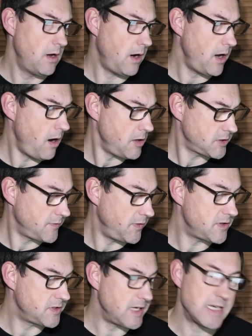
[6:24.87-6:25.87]
I asked for
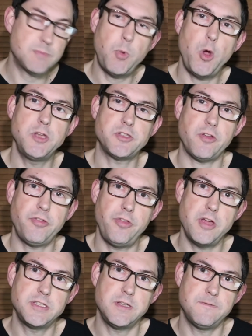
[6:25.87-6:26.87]
the
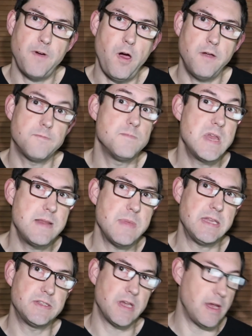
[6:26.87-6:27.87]
6.35
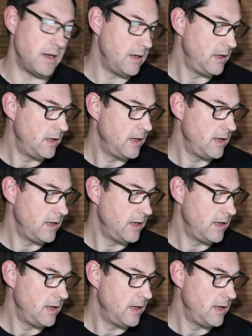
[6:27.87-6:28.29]
millimeter